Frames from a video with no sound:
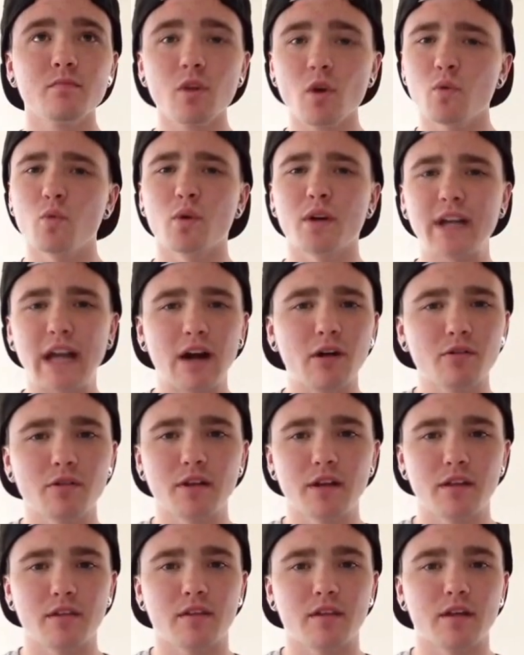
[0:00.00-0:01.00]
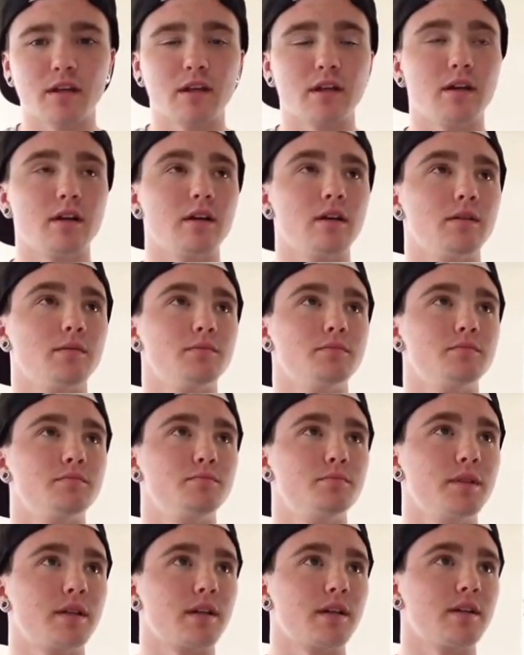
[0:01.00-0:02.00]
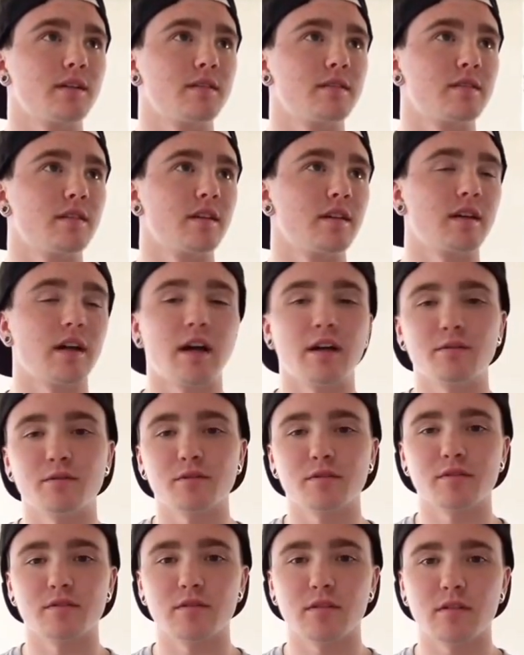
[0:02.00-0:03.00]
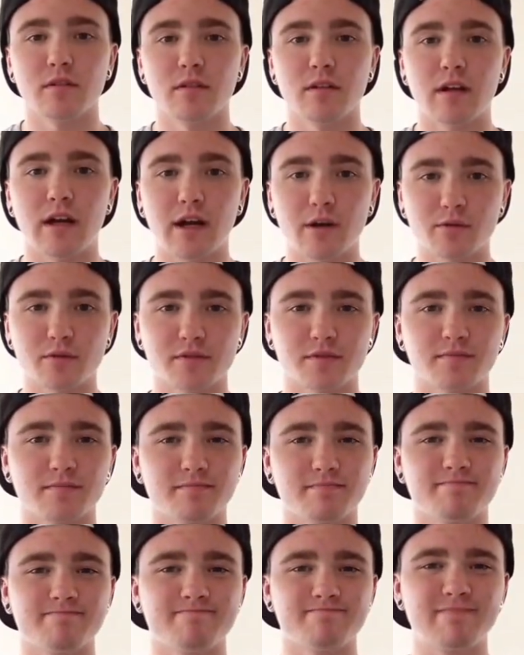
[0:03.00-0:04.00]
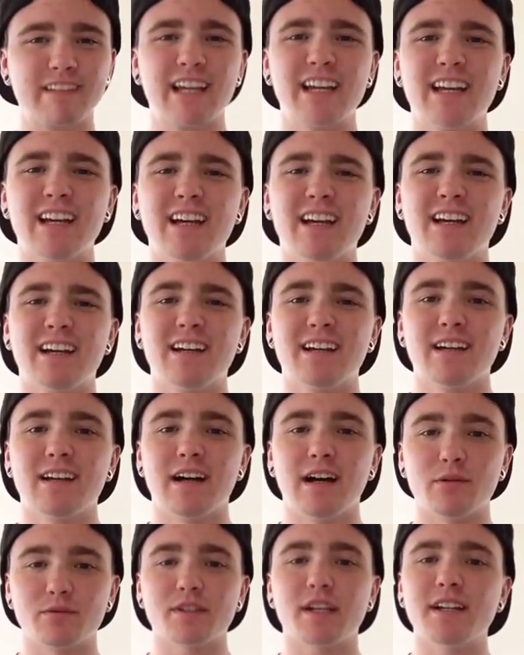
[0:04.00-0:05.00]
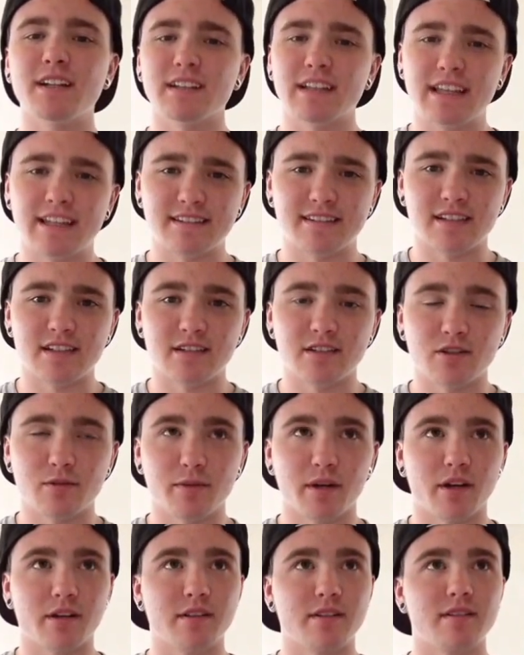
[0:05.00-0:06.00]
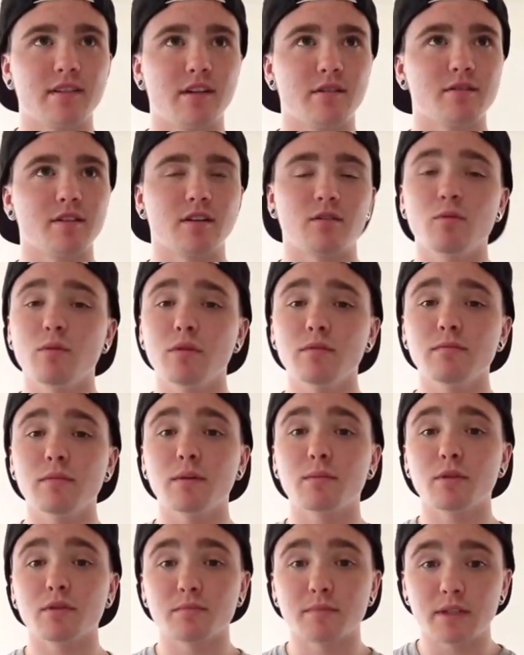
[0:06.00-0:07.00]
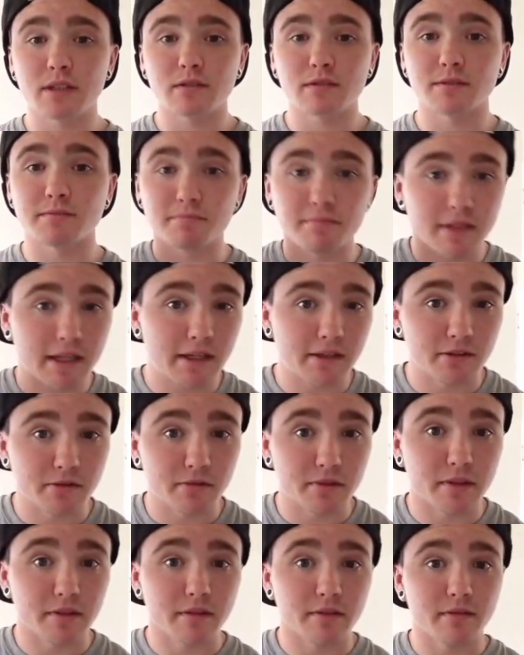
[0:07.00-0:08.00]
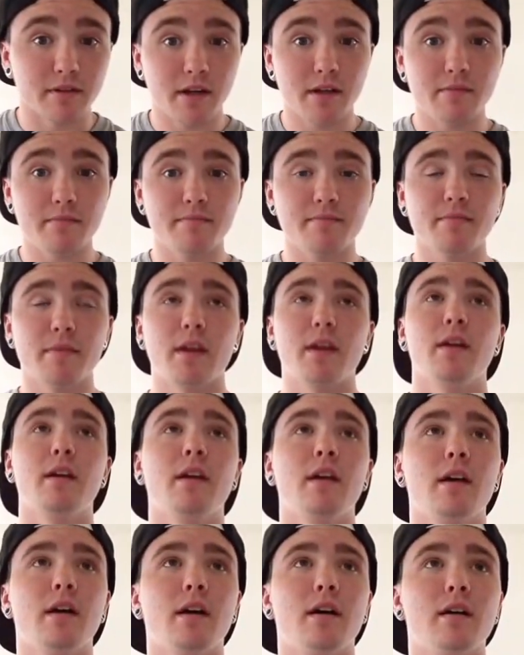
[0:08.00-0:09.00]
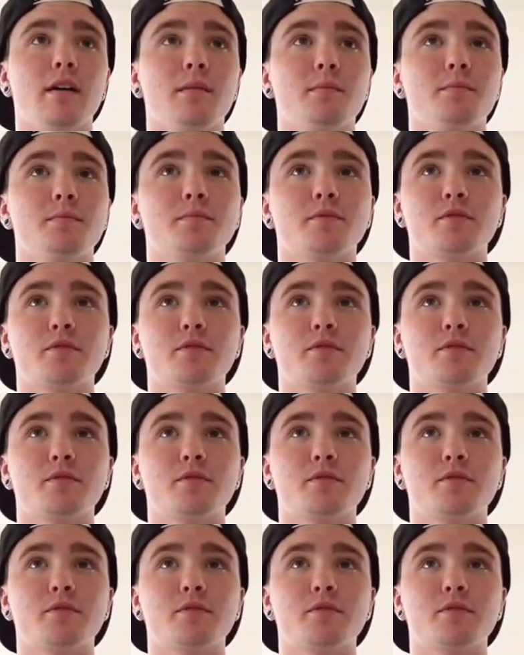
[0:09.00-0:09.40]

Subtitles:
work out or anything, because, like, I was kind of lazy, to be honest. I was like, well, I broke my ankle, can't do anything, right? And